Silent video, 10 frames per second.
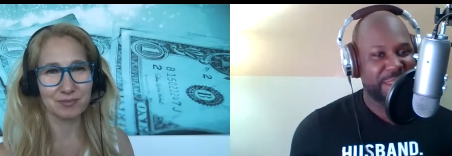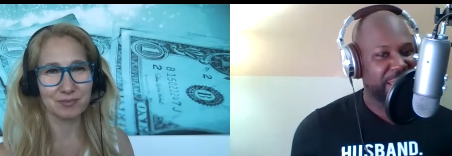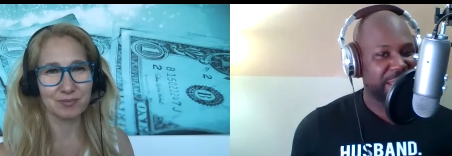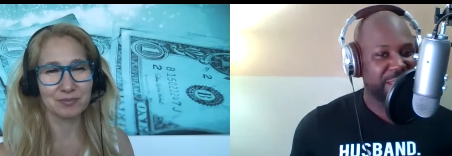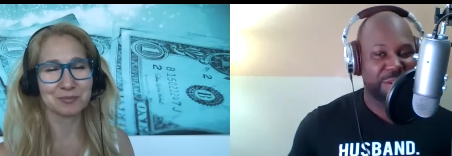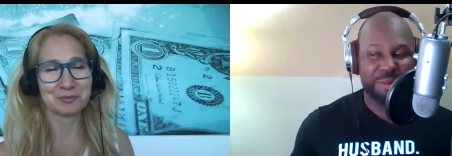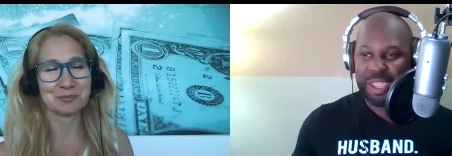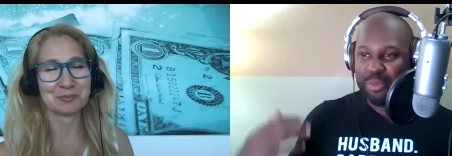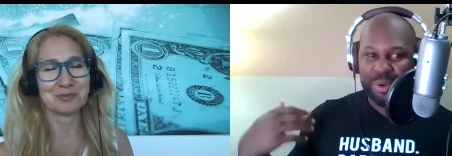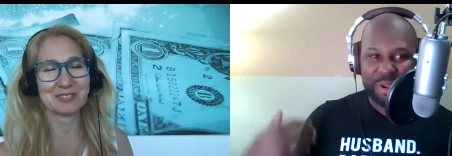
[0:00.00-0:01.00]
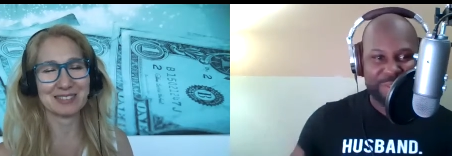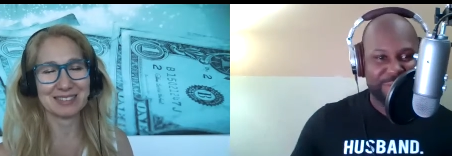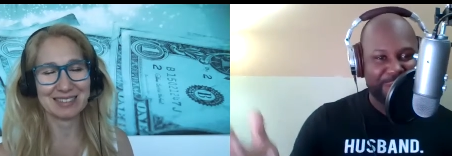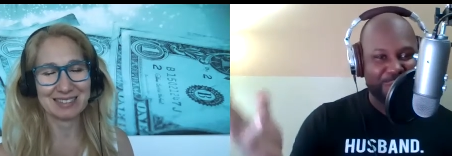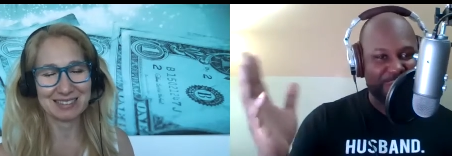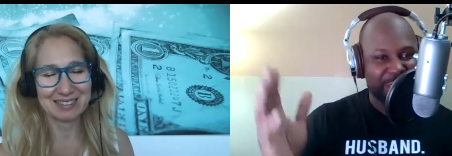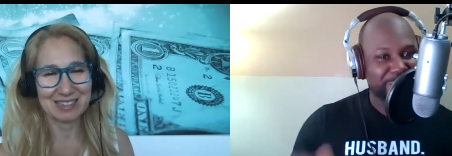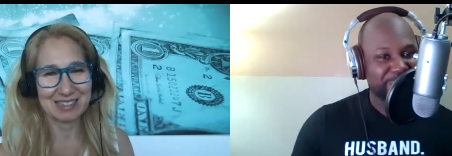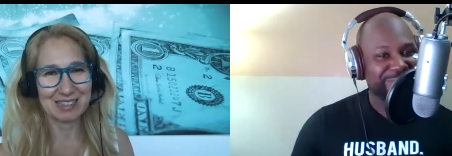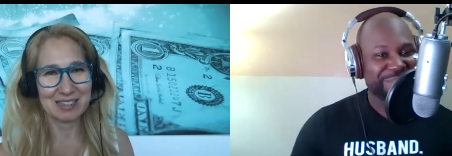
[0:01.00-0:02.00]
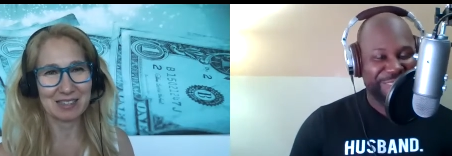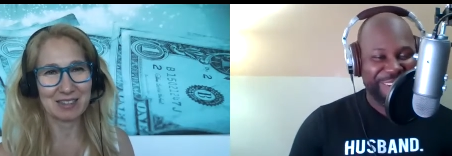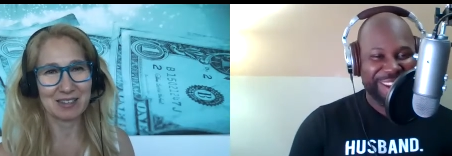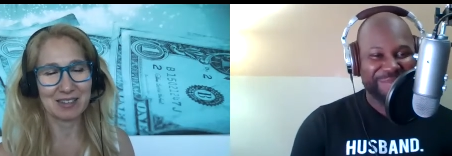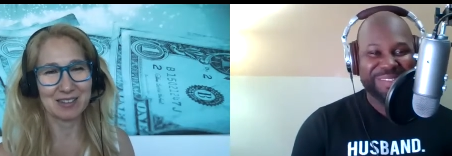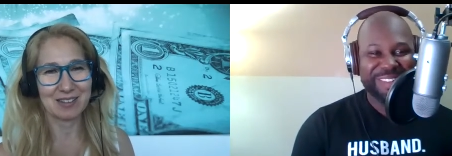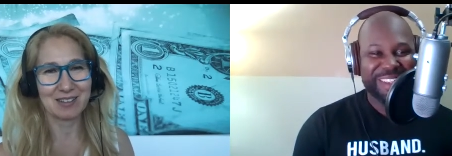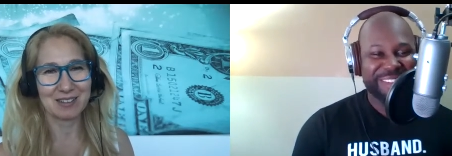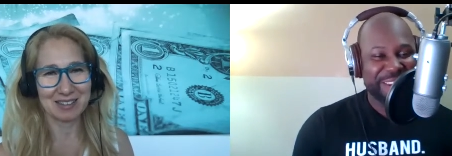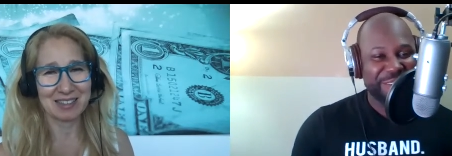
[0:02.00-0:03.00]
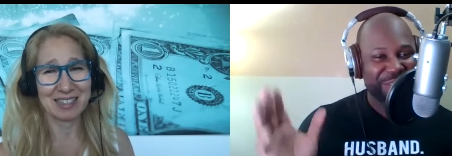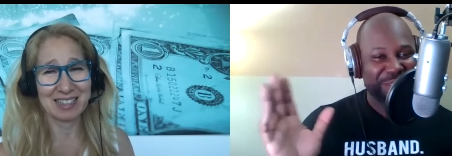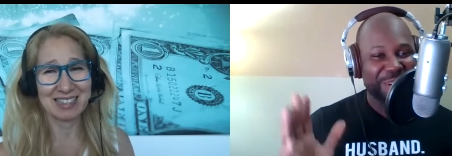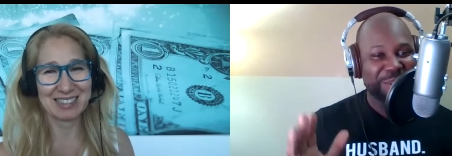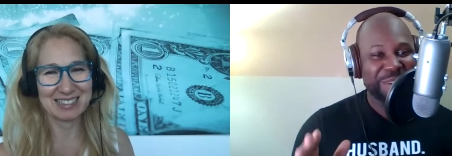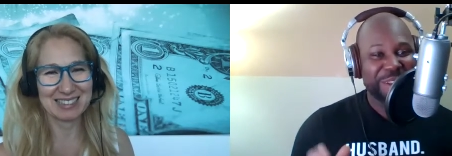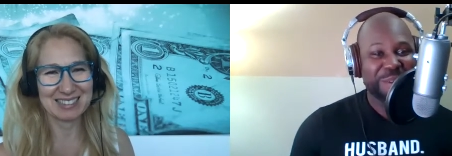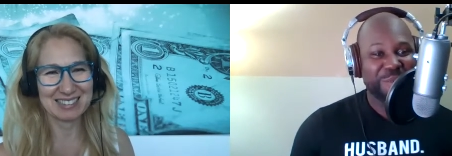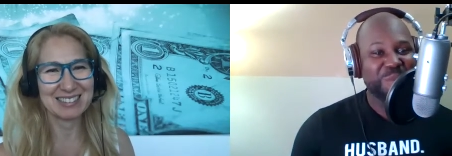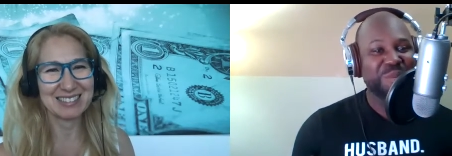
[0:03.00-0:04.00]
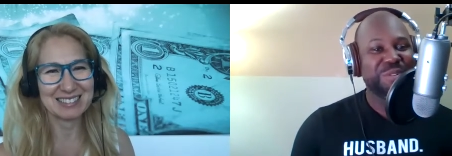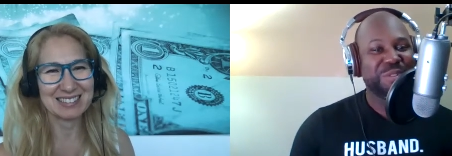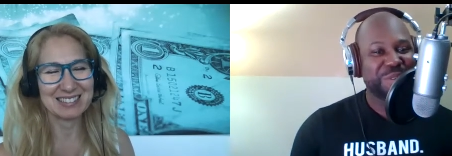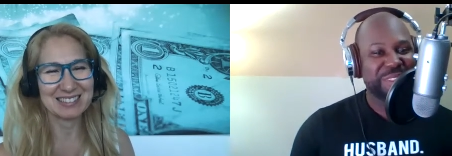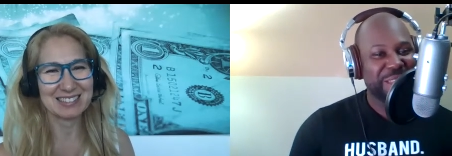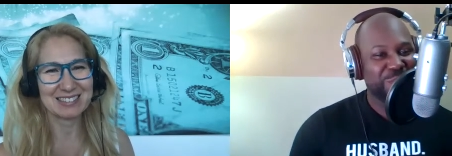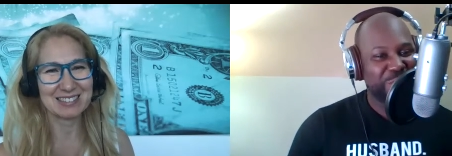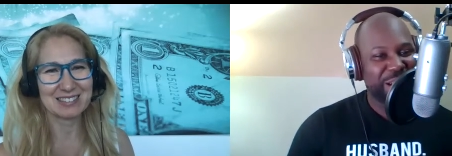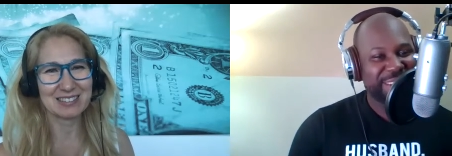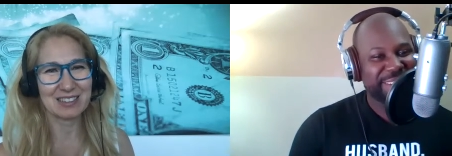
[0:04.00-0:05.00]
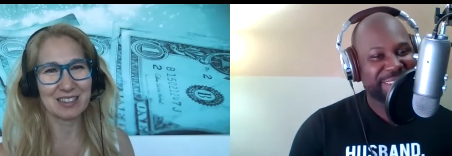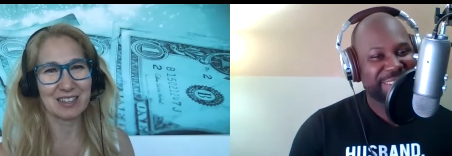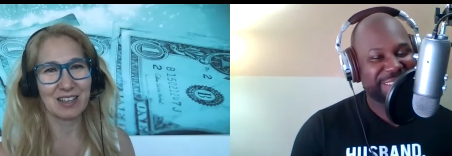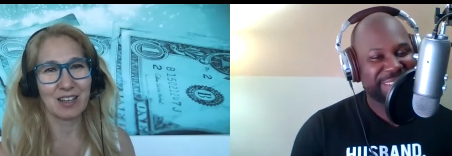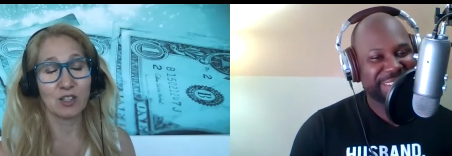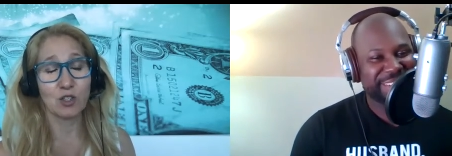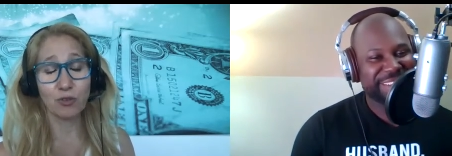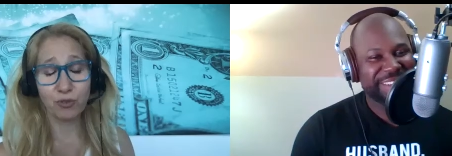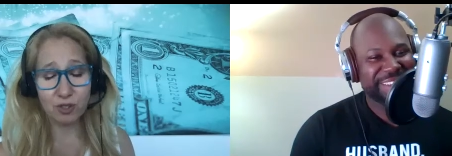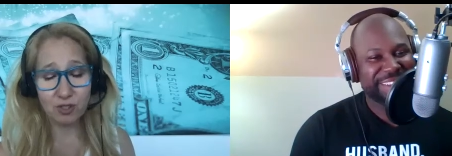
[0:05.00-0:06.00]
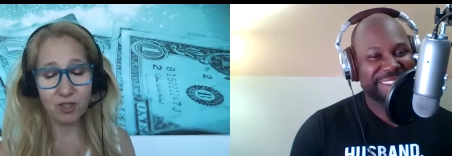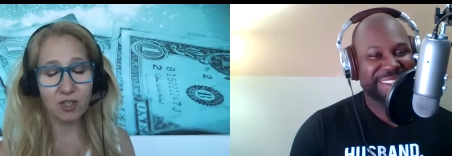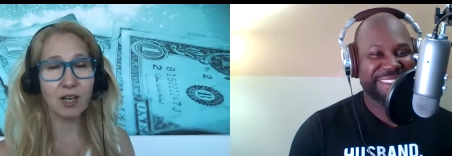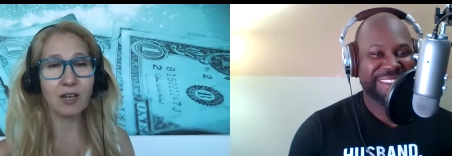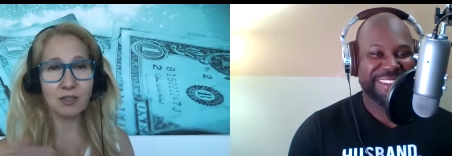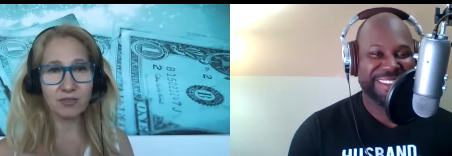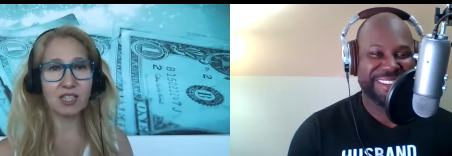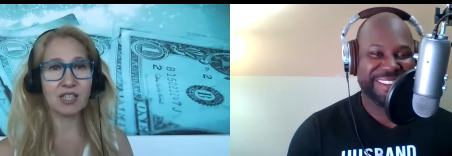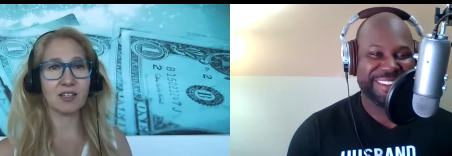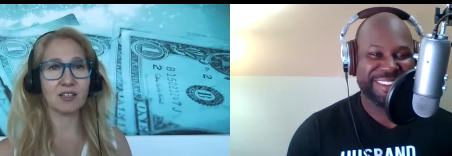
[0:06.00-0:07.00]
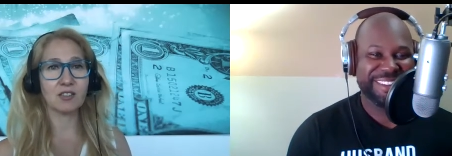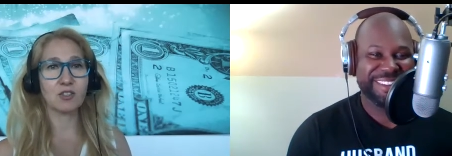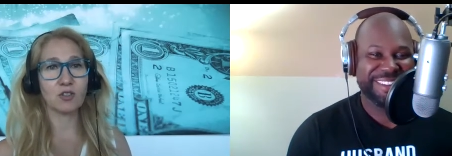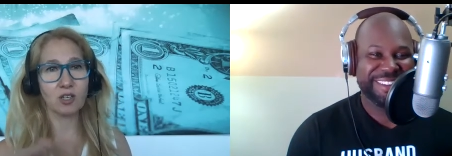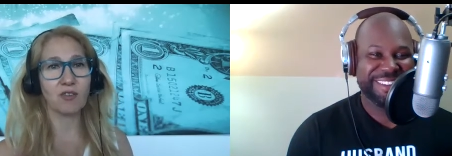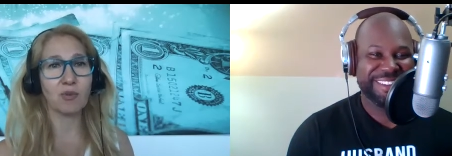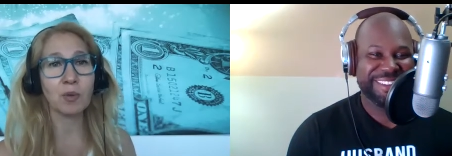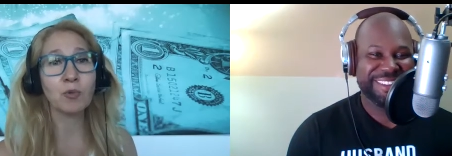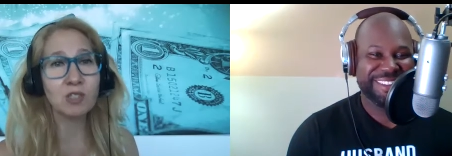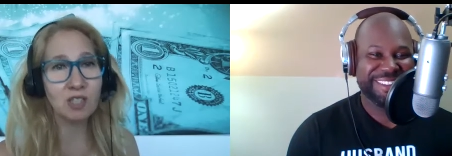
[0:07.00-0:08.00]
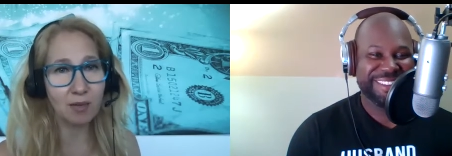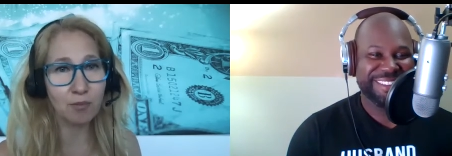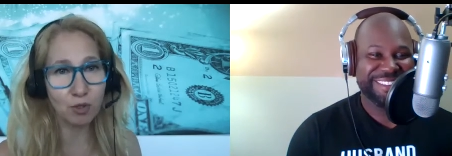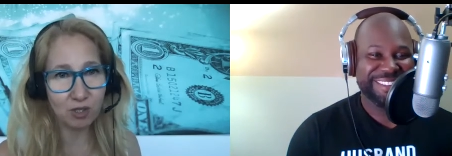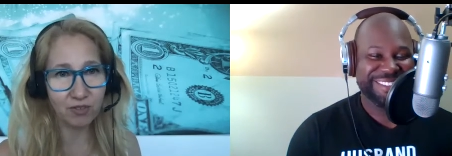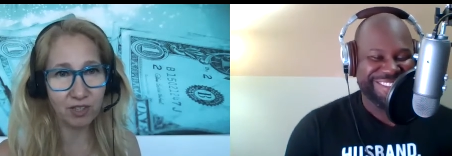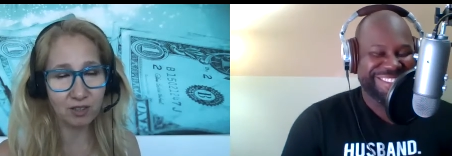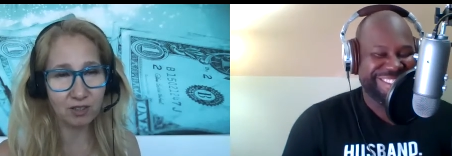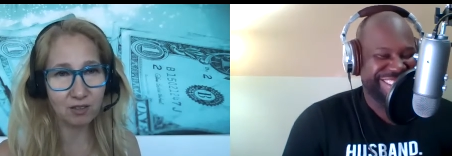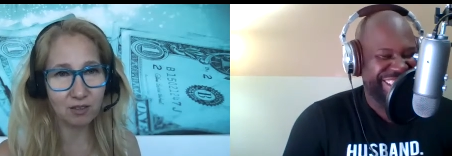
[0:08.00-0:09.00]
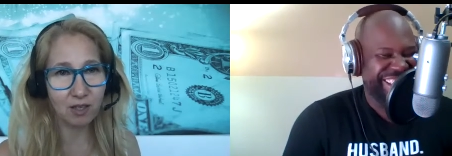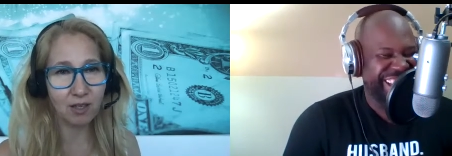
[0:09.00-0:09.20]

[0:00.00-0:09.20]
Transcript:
Speaker 1: and, okay, boys, dump it in, all right, and say, here you go. What would you do with that and why?
Speaker 2: So first of all, I live in Canada, so the government would take most of it, like